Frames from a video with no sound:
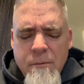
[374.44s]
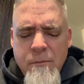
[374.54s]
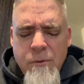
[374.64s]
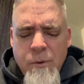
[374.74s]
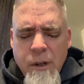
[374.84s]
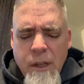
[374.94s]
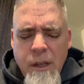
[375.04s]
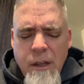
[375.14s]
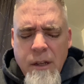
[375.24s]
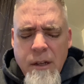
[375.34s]

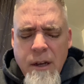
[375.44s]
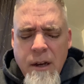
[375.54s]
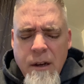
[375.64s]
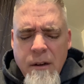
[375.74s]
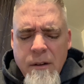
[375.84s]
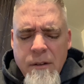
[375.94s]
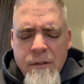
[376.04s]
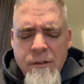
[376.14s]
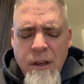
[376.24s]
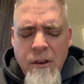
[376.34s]
really
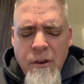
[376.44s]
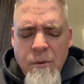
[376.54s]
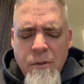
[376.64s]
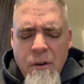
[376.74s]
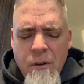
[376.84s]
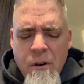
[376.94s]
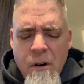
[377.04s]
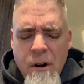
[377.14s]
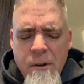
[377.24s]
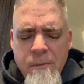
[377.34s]
seek you with all their
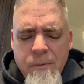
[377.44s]
heart.